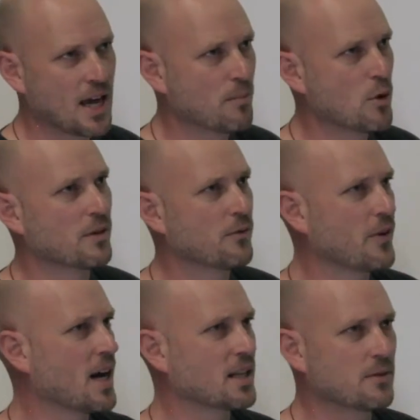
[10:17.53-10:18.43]
and moving
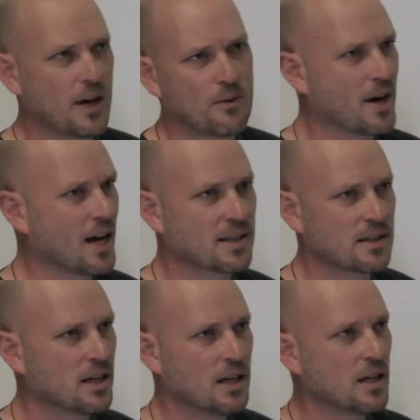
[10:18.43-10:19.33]
fast. Fail
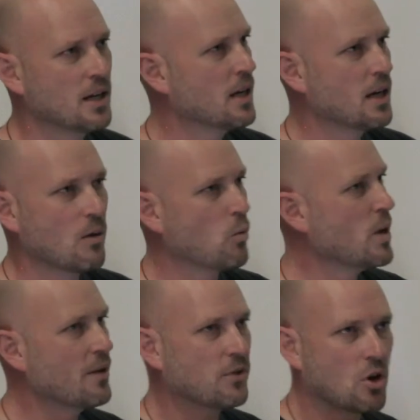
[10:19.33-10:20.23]
fast.
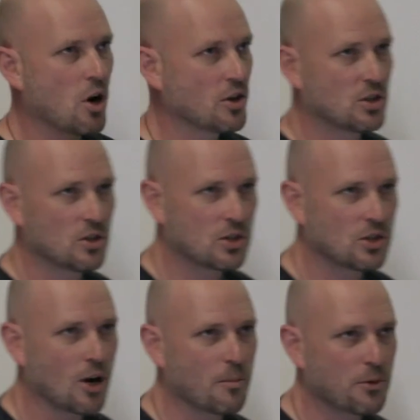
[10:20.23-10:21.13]
We have got to
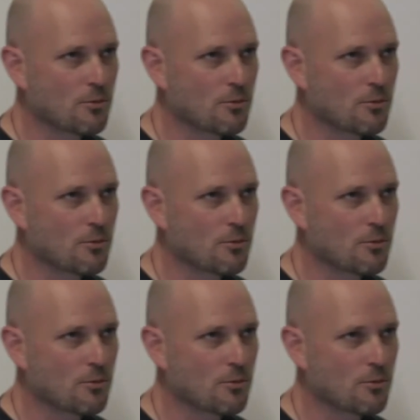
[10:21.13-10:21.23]
stop the